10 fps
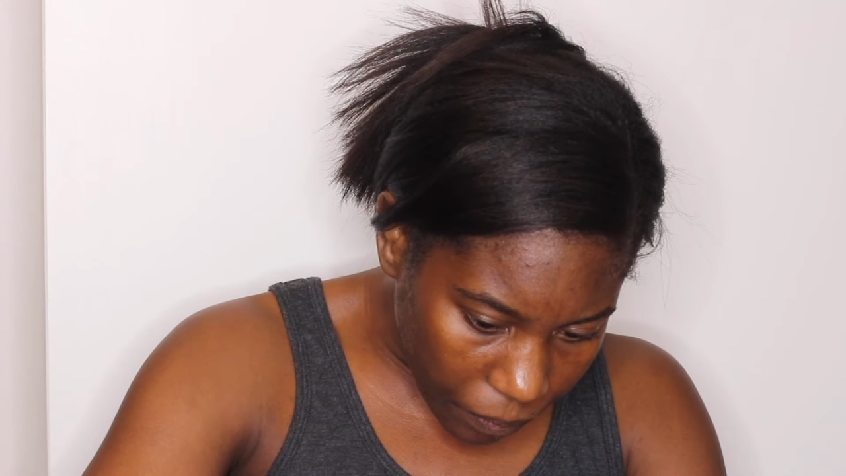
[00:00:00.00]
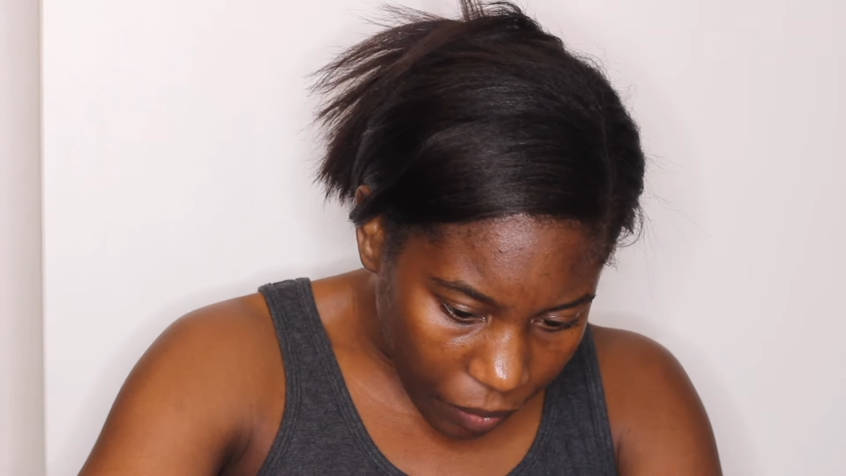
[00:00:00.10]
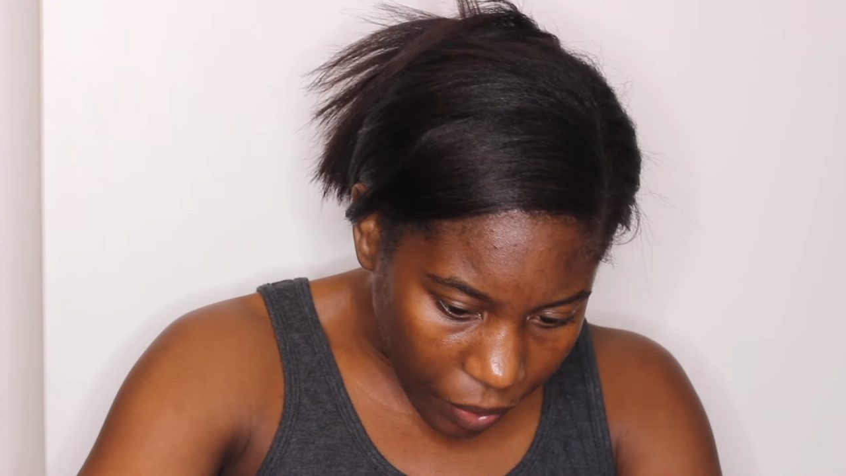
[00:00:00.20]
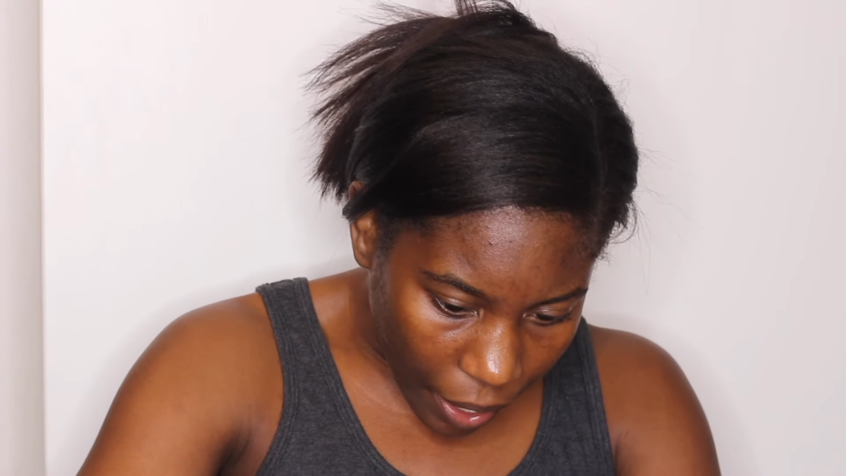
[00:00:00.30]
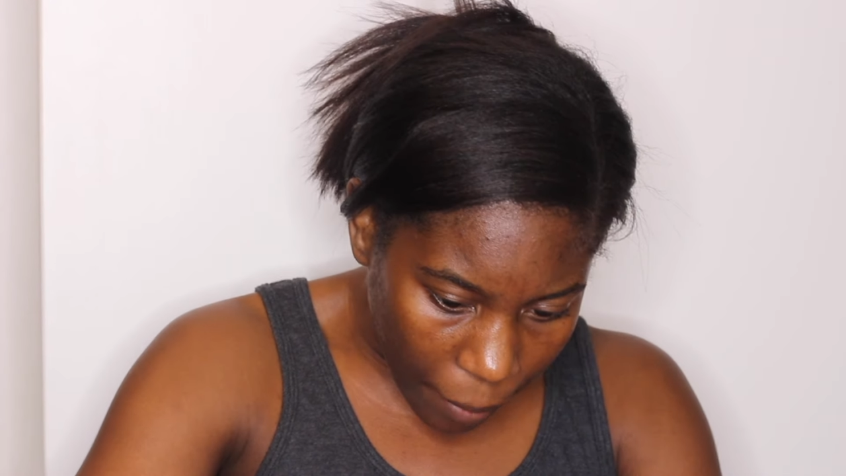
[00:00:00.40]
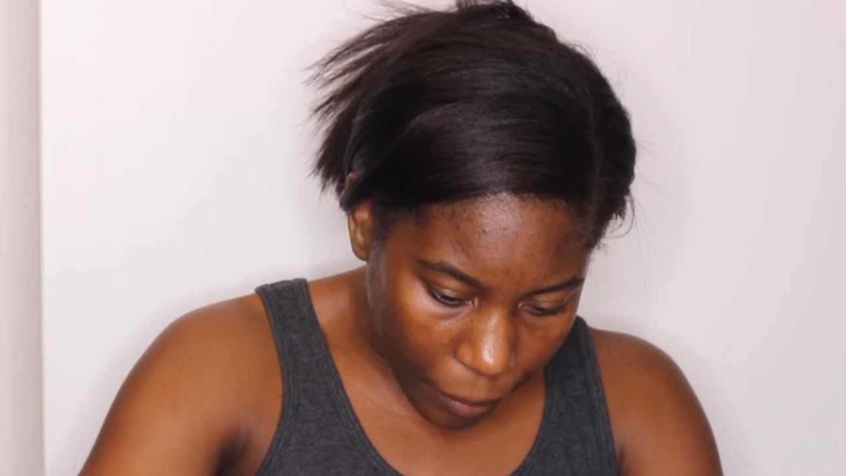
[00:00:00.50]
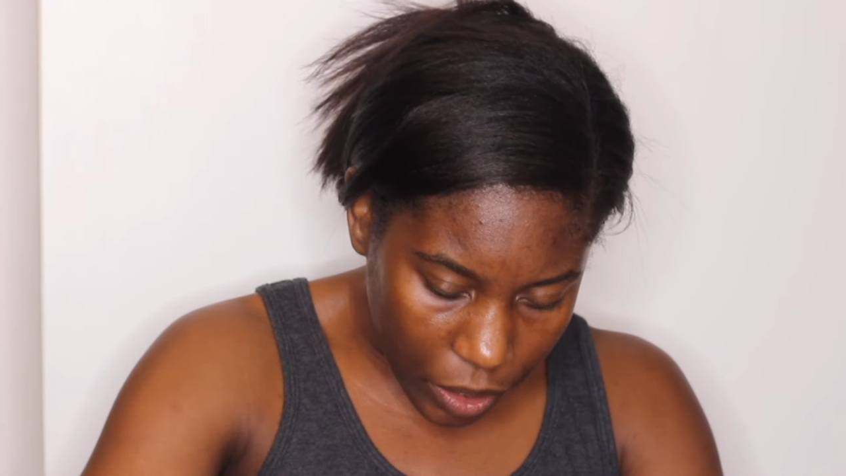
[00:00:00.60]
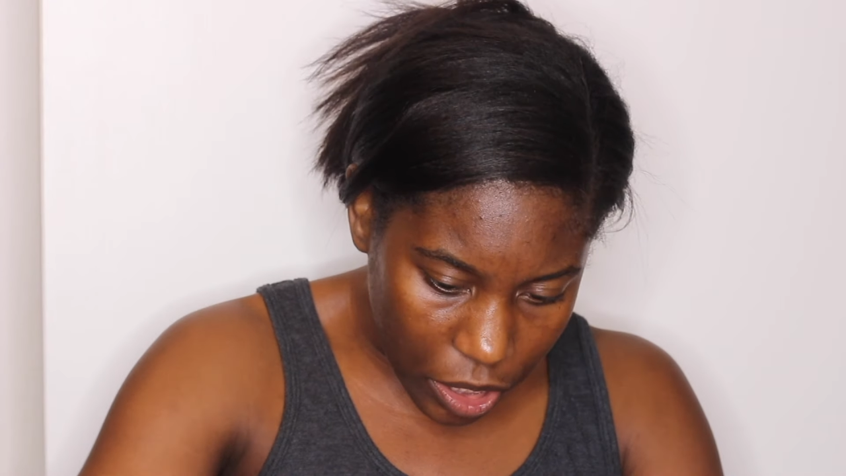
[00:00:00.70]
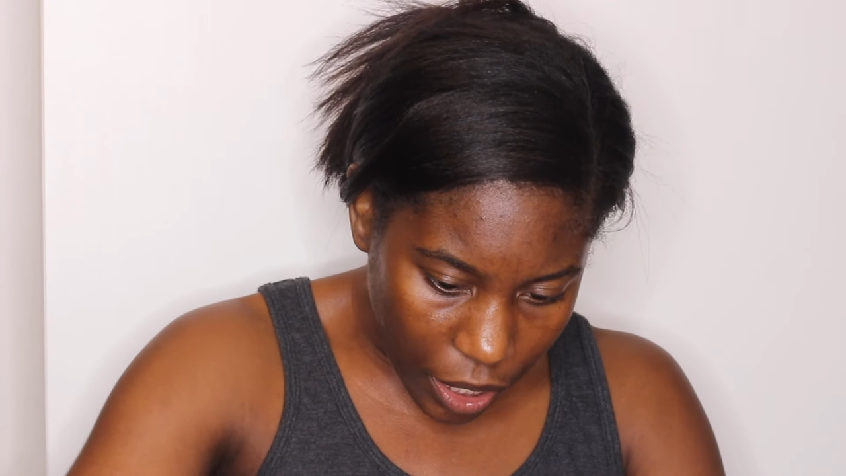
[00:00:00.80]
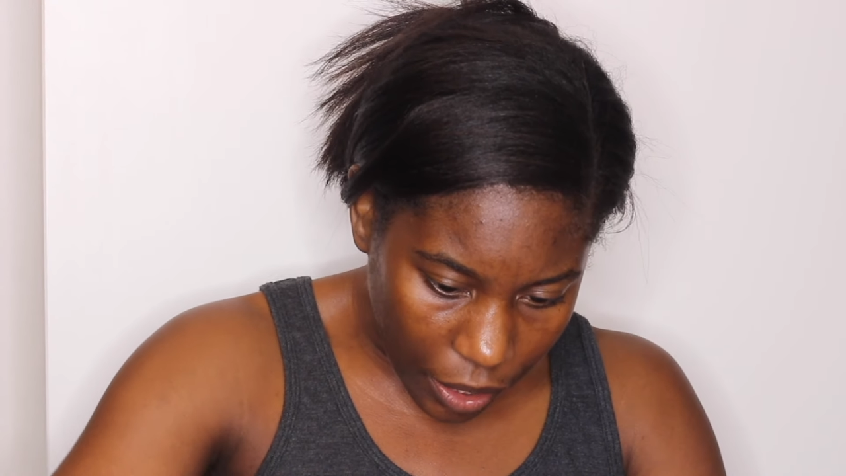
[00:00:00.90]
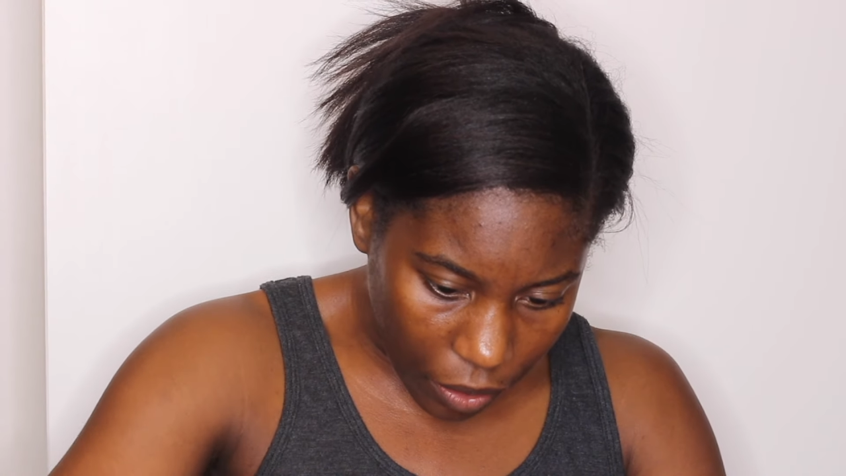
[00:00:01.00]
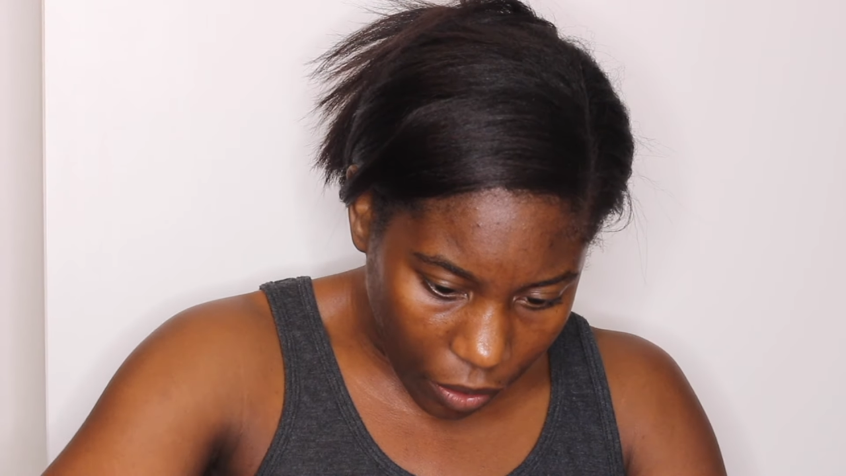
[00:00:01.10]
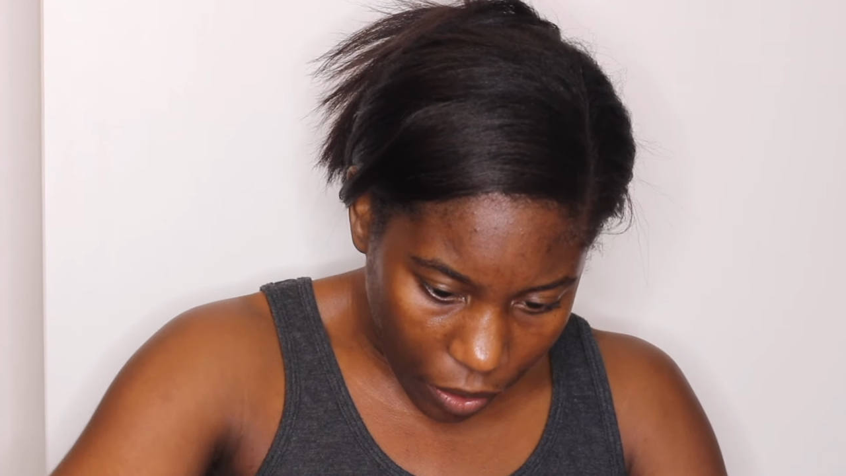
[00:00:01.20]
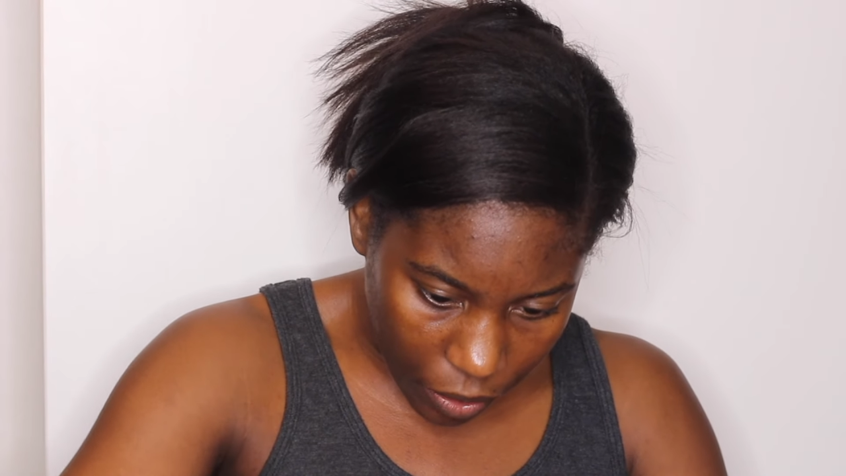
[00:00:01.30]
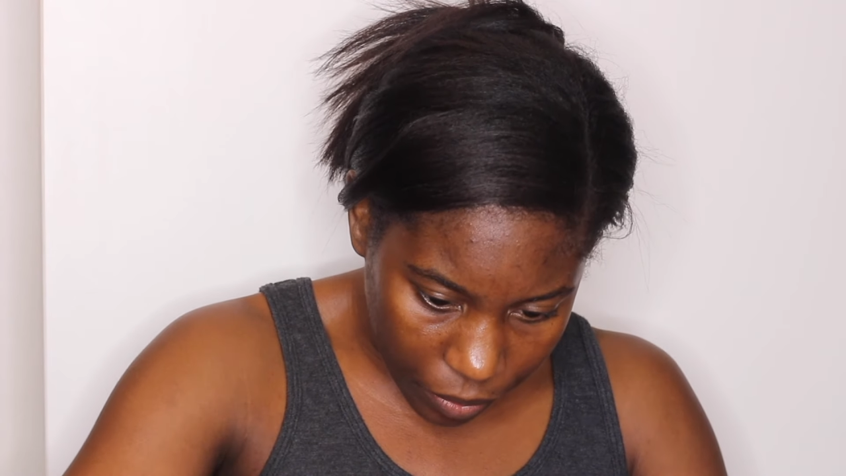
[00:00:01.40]
not much at
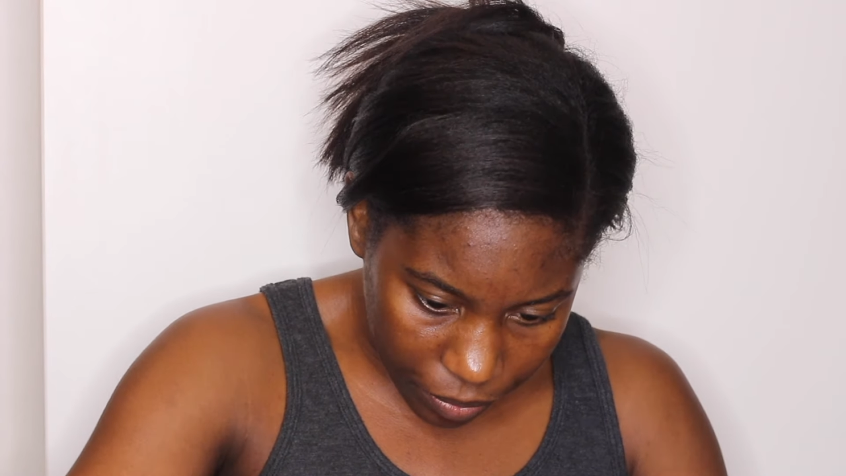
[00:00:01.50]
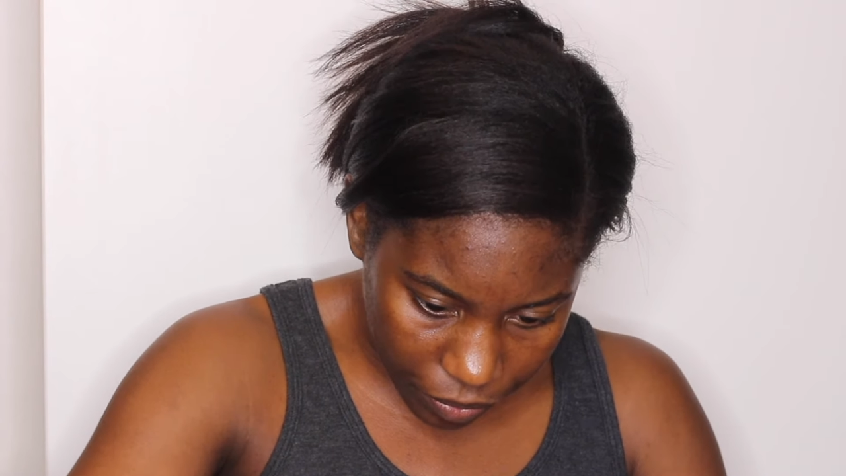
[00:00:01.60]
all.